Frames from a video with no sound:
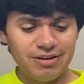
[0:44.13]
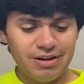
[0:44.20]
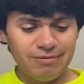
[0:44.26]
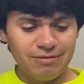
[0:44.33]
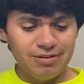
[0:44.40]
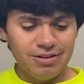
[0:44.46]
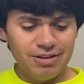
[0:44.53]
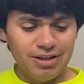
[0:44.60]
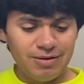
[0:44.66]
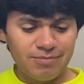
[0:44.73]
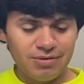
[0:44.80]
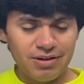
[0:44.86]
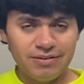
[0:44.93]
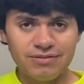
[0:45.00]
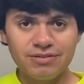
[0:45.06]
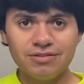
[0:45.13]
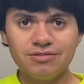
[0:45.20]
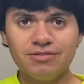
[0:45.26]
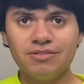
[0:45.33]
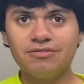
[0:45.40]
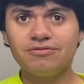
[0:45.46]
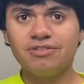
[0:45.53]
Alright, well, I'll probably have to go to
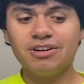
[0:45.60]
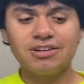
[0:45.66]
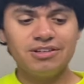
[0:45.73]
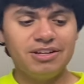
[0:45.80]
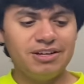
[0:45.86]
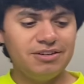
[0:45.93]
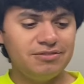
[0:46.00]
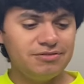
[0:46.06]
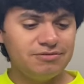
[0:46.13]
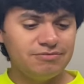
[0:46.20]
the truck now.